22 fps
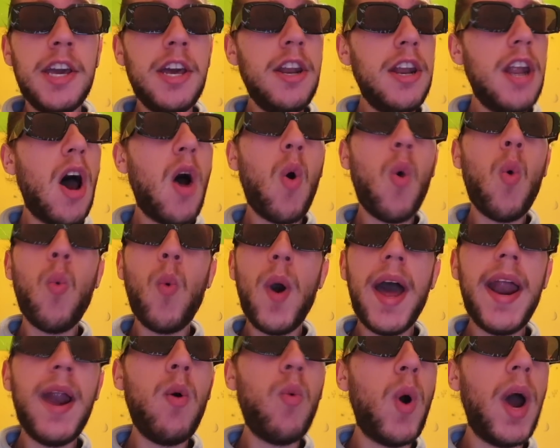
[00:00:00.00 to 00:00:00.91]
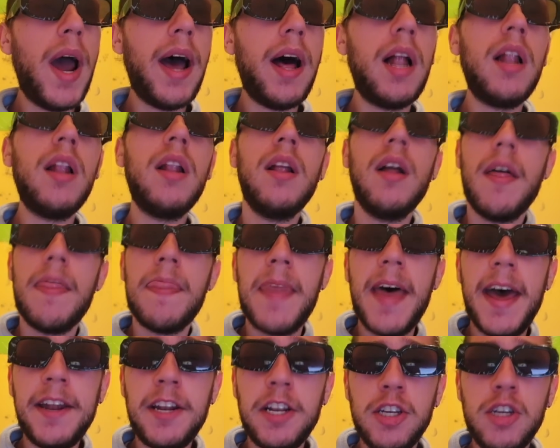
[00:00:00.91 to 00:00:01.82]
You know very well
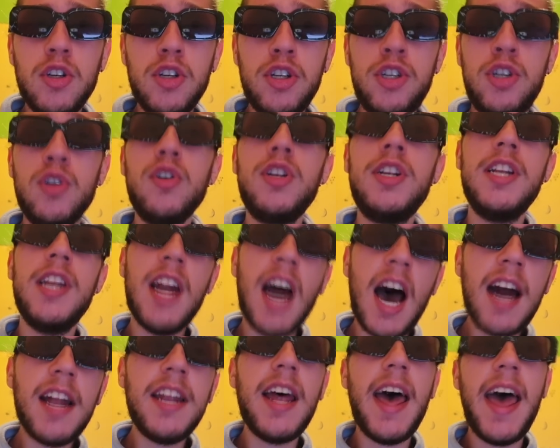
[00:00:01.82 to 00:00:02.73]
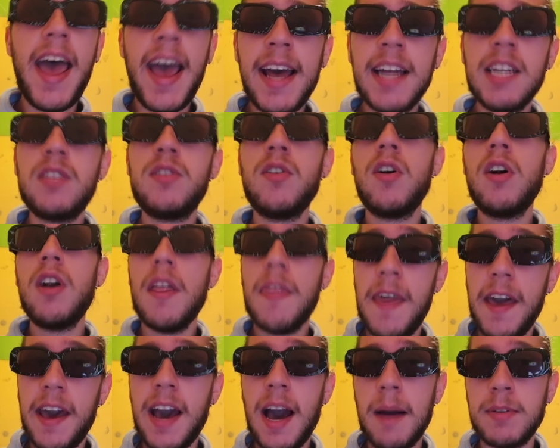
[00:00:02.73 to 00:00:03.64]
that you should not answer
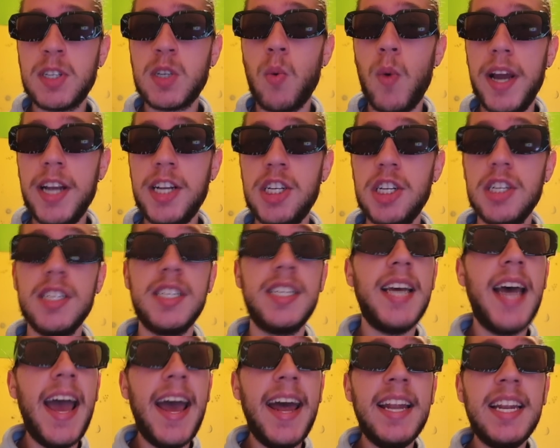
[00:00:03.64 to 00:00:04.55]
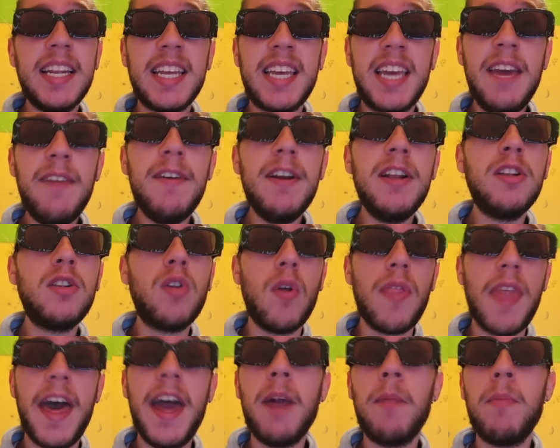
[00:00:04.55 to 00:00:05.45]
the cops' questions and give in
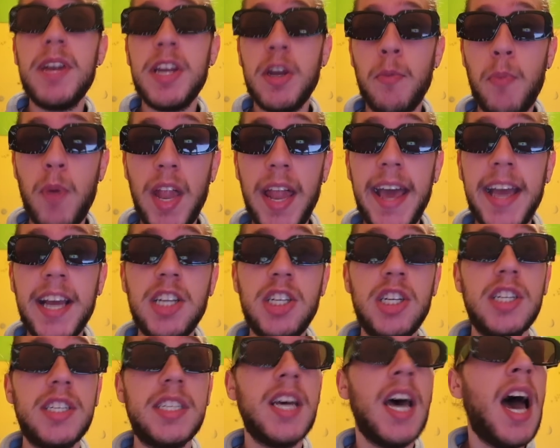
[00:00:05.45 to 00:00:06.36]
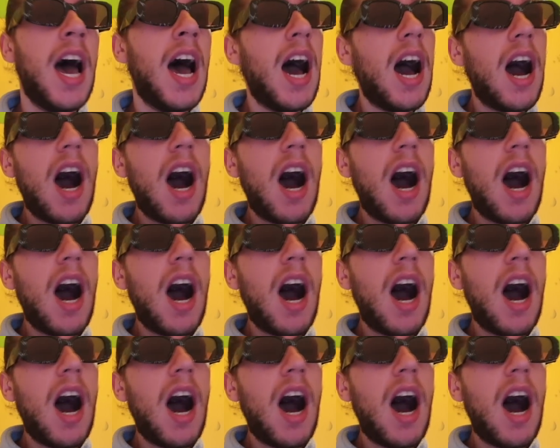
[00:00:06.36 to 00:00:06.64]
to their manipulations.